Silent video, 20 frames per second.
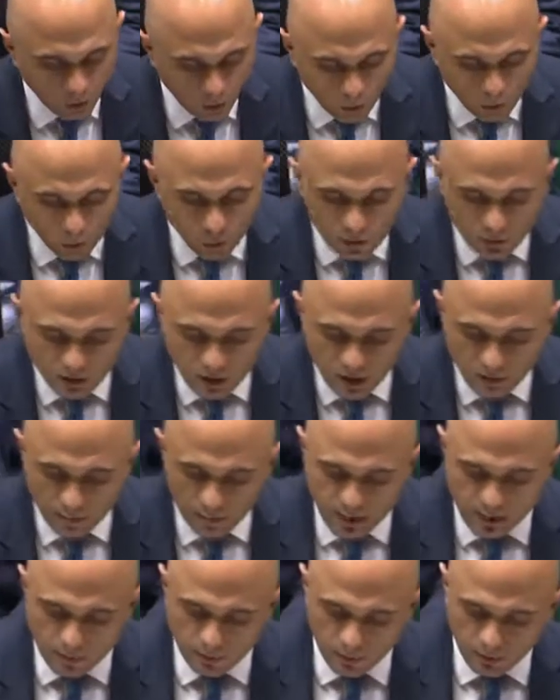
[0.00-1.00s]
All young
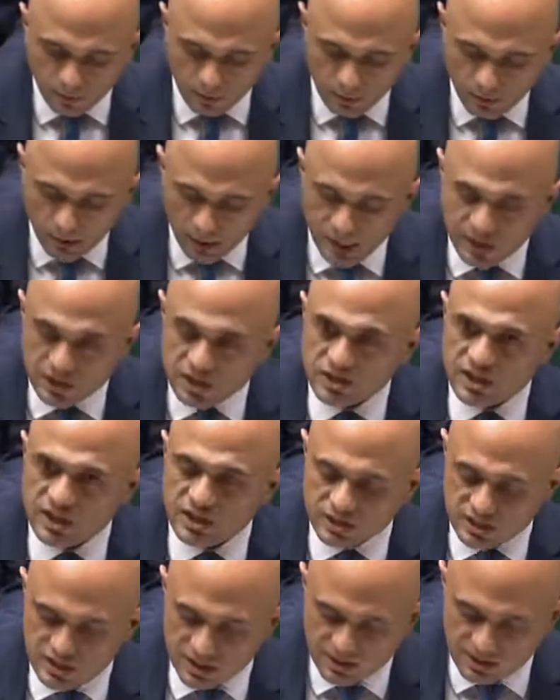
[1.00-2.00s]
people aged
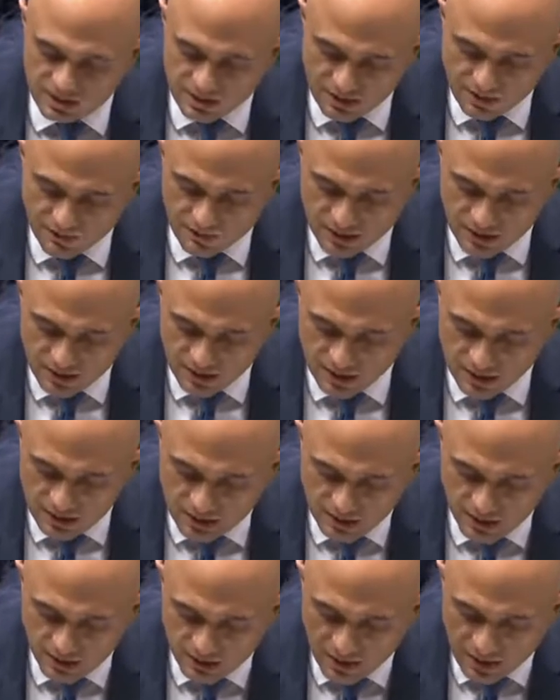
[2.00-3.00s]
16 to 17
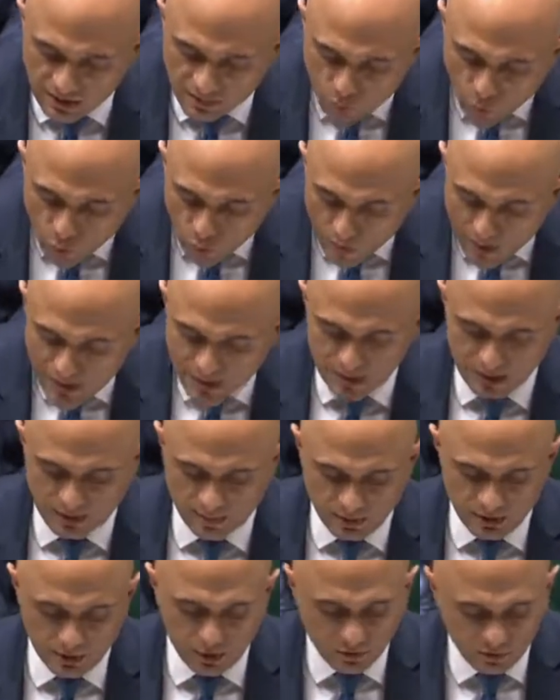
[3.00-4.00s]
in England have already
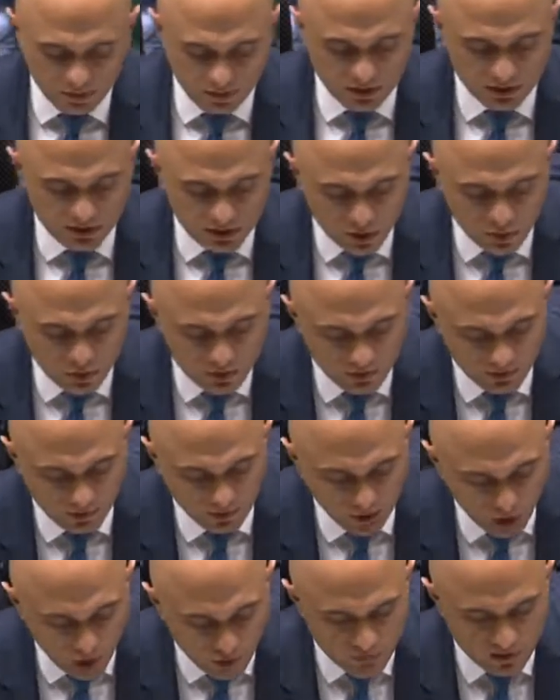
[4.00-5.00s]
been offered a dose of
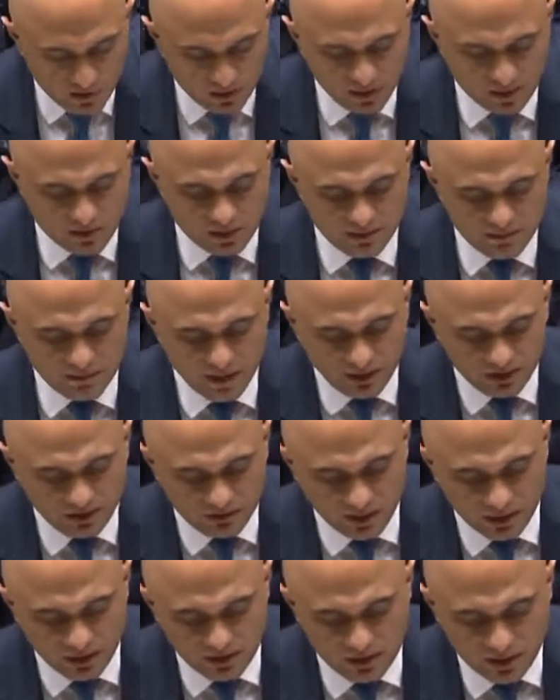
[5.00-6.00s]
a COVID-19
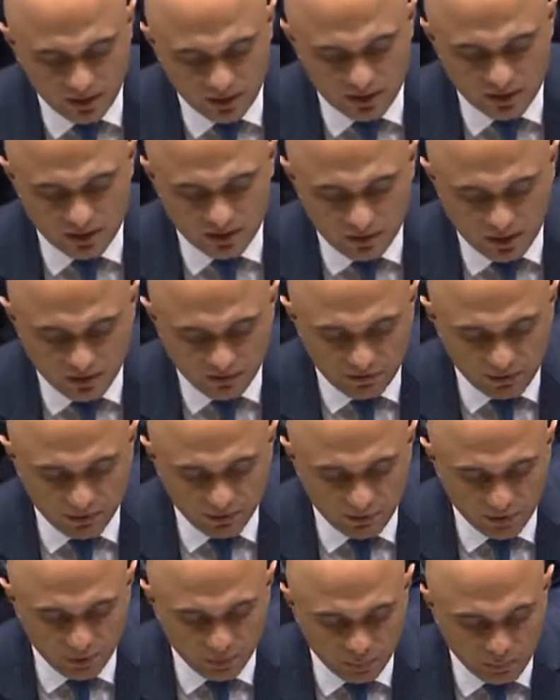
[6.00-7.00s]
vaccine to give
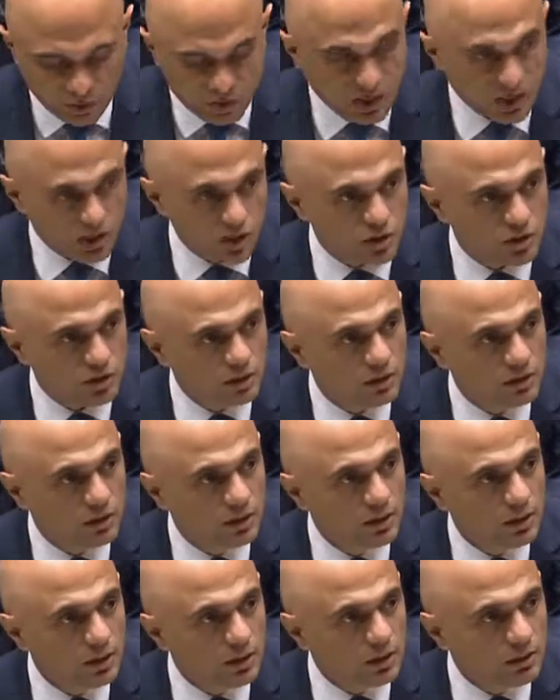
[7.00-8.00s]
them the protection
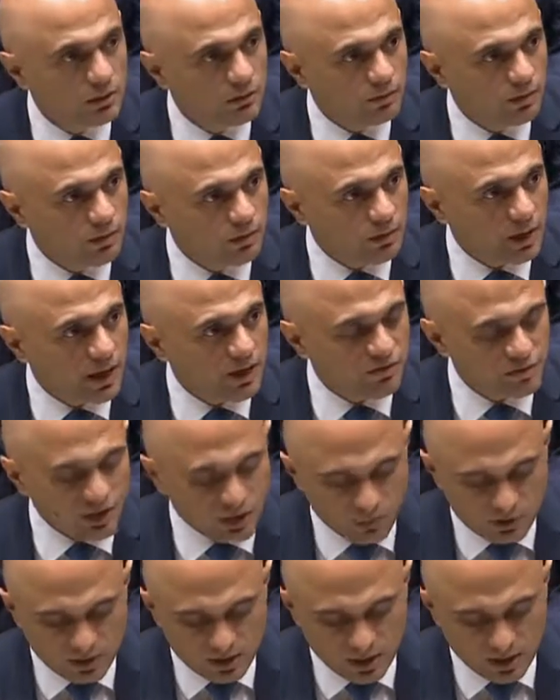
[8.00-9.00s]
as
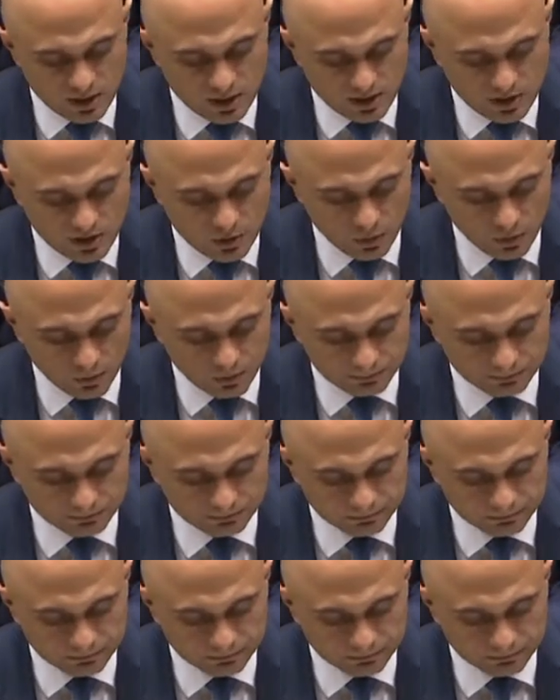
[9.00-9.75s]
they return to school.